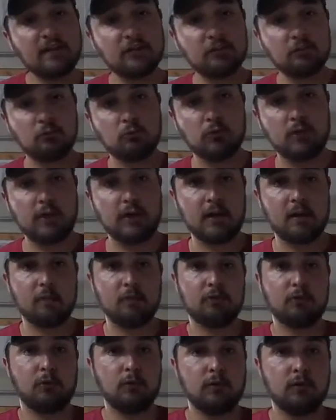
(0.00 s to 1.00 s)
the rig I'm
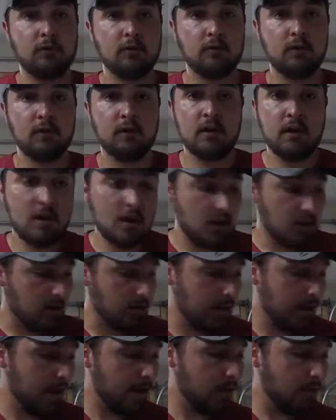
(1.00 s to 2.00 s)
throwing it on.
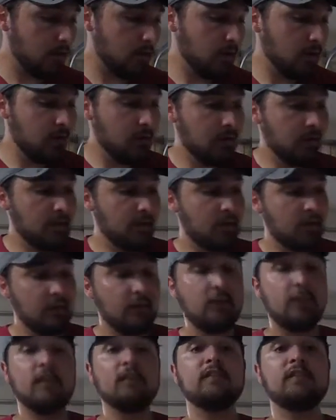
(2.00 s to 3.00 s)
Now,
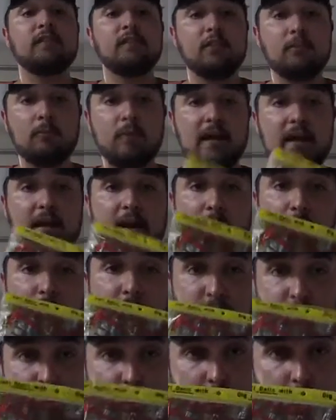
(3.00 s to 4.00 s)
this is the bait I was
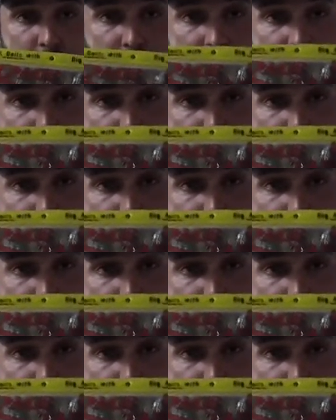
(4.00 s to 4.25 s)
throwing.